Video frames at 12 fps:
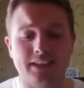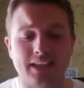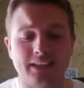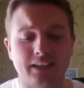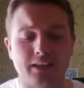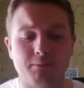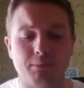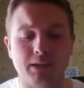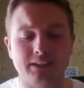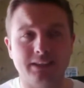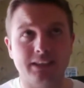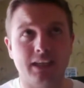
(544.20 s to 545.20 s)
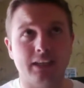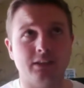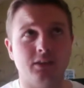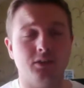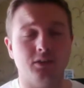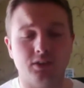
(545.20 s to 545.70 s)
today taking place at
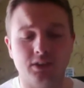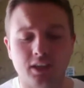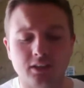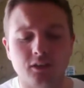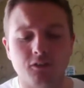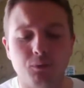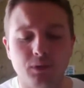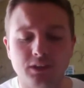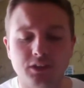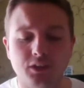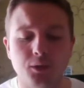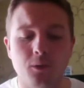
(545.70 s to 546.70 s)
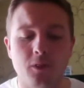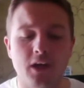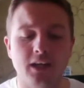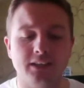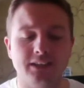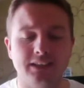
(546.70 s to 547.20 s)
Ascot, and start off with the
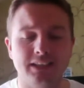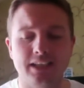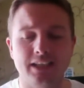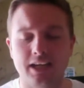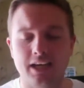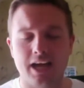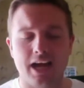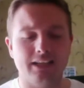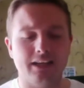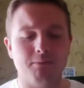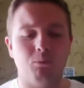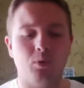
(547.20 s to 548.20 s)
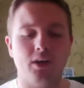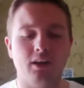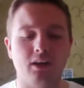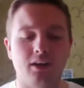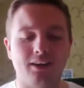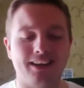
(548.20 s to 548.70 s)
230. And what I
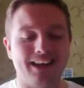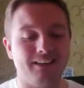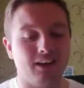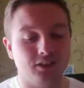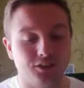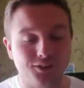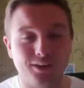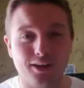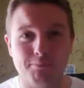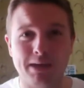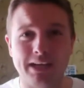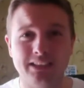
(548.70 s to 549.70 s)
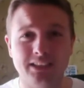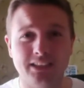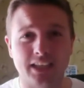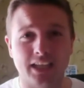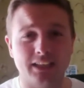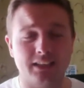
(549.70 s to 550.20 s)
like here, I do like Patience
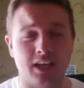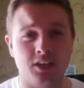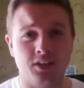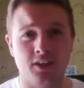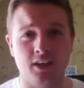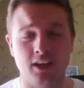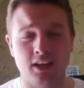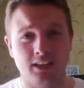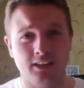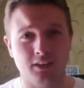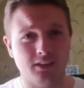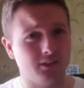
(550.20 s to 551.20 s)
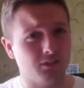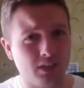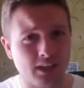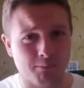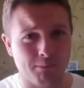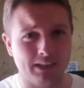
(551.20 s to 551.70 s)
Alexander. So it's a
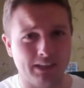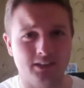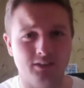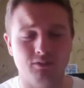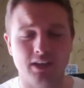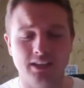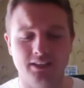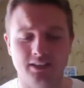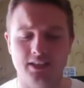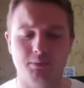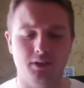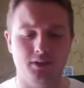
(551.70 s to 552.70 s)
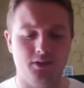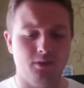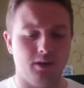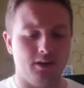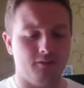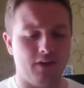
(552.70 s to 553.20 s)
really competitive race, this, but I do
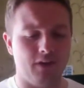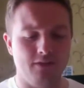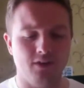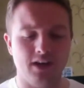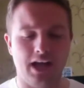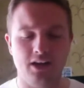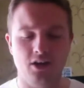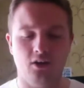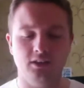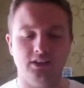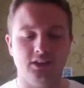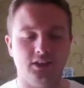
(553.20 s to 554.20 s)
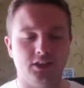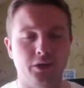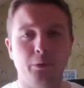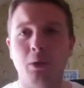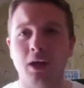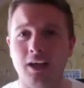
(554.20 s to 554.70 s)
like the favourite at 9-2.